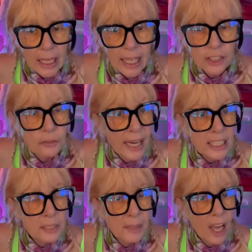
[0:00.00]
It
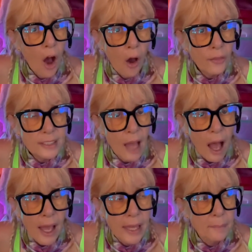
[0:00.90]
drained me all the
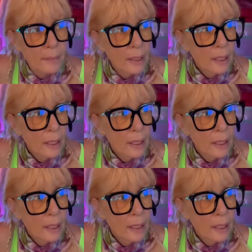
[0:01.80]
time.